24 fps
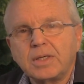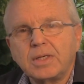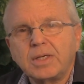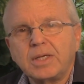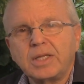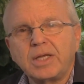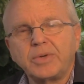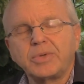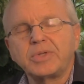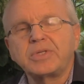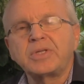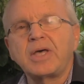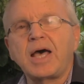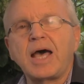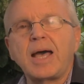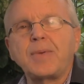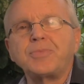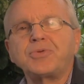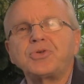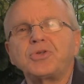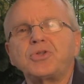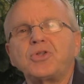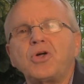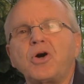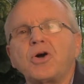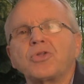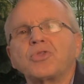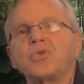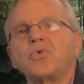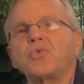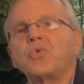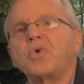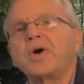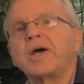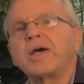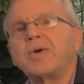There were times along
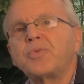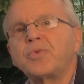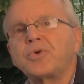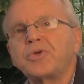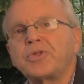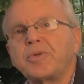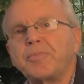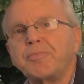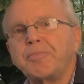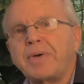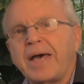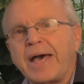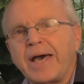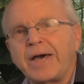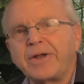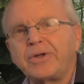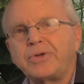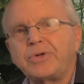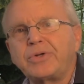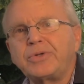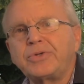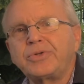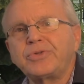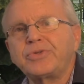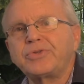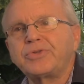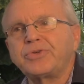the way where the battle